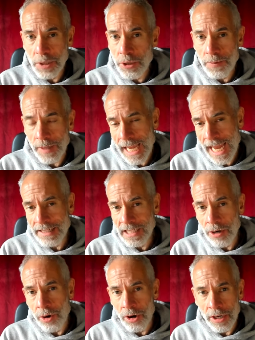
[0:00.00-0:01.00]

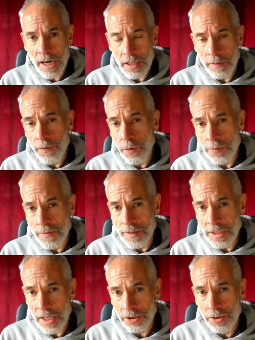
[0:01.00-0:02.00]
lubricating oil and other forms
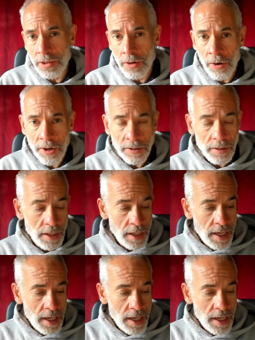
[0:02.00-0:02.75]
of industrial oil.